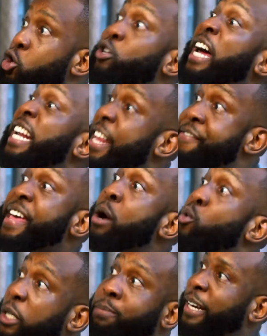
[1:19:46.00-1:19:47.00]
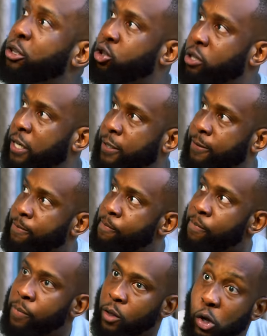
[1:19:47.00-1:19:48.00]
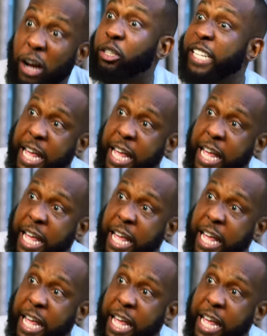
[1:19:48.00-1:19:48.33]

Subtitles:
you can live here with my children. You have